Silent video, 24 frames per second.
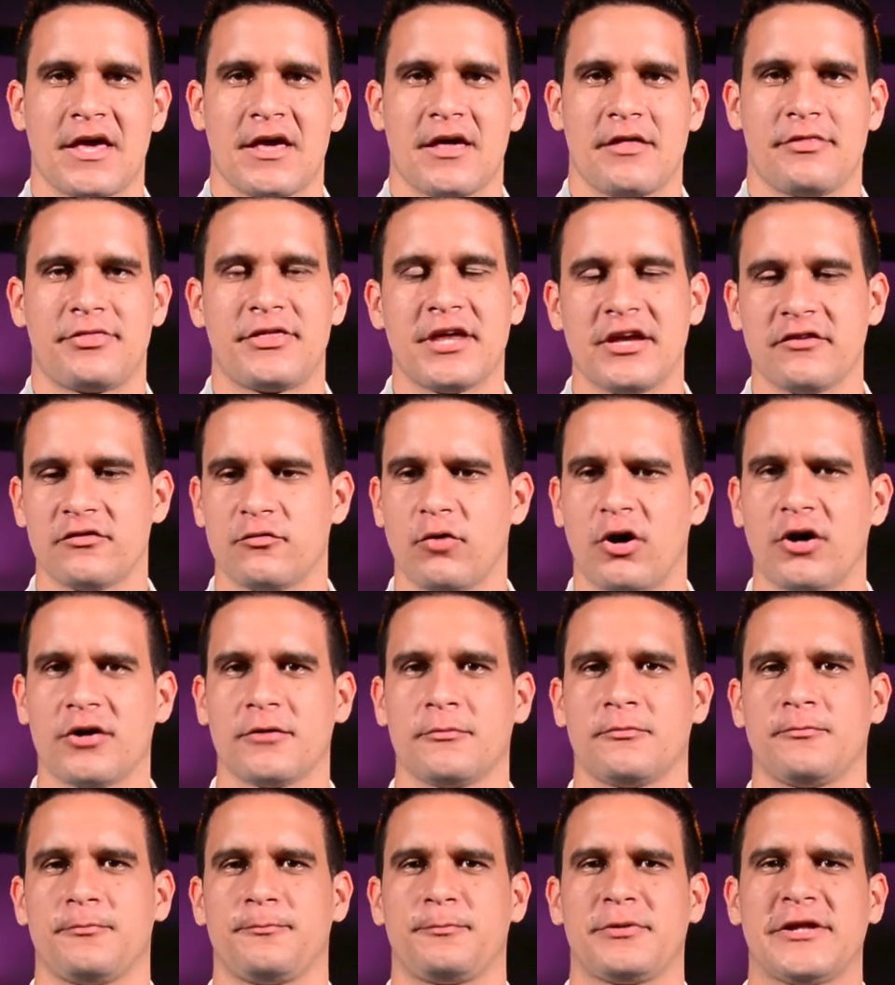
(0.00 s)
Things go out
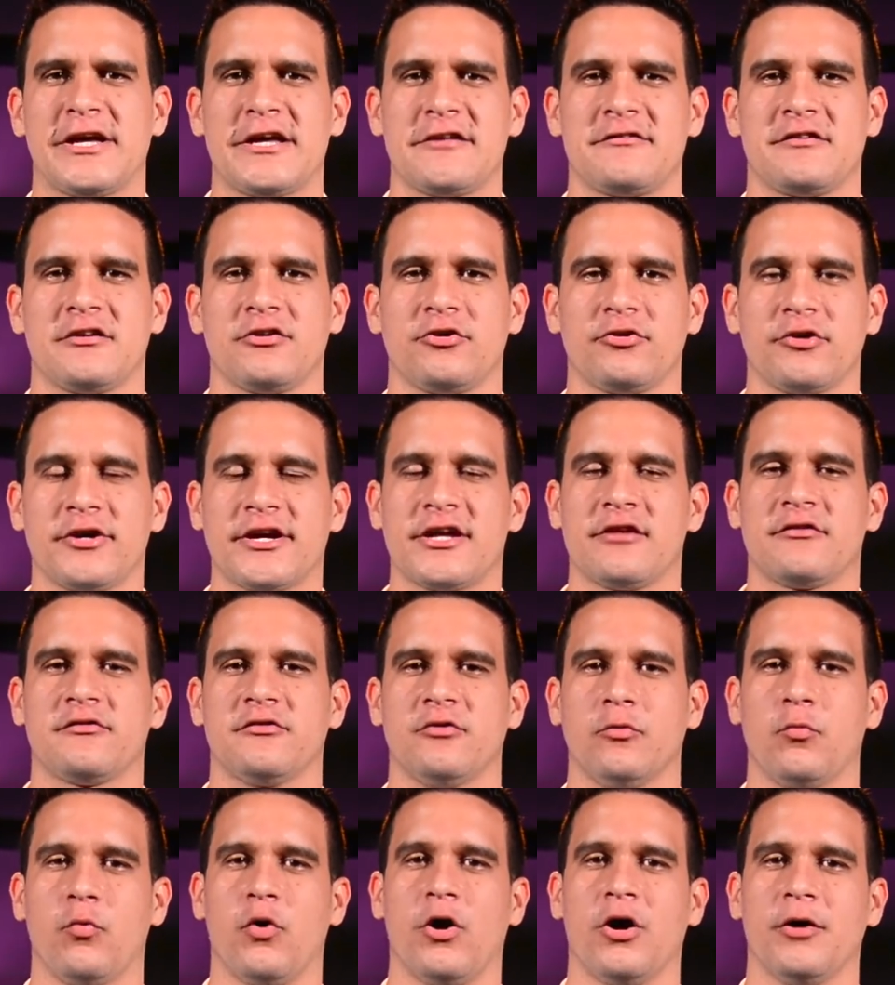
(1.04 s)
of place and you're against
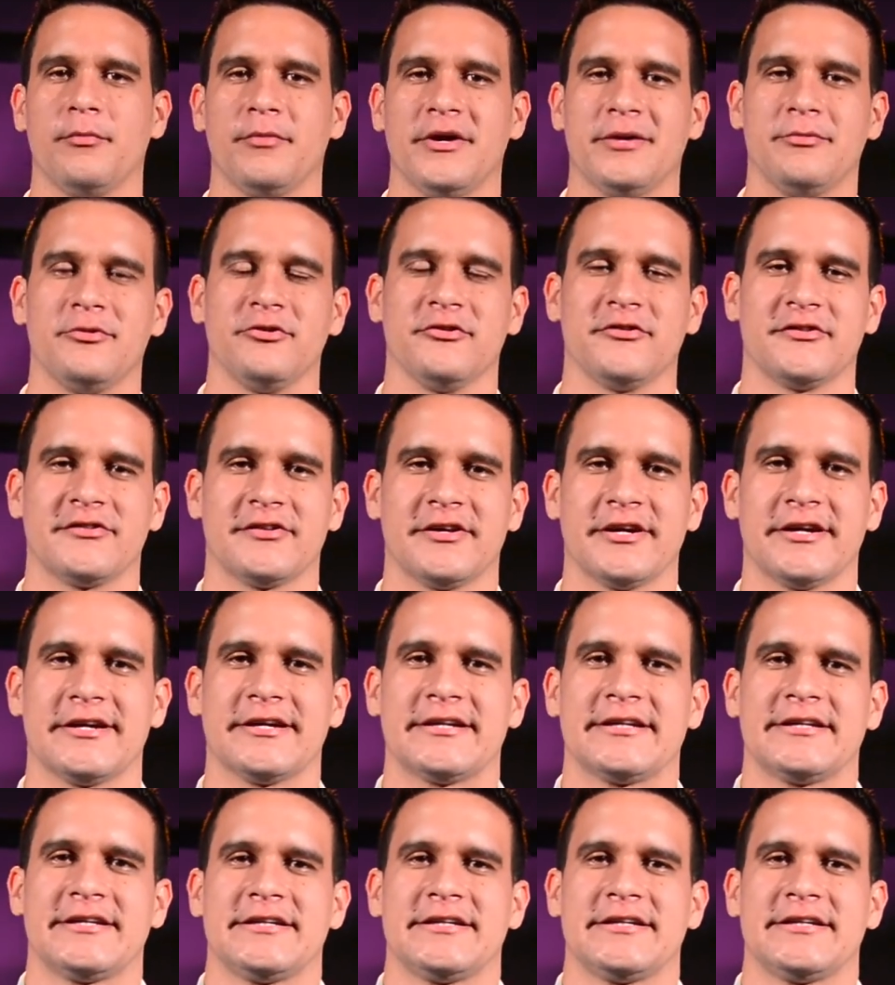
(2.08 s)
the wall, maybe you say.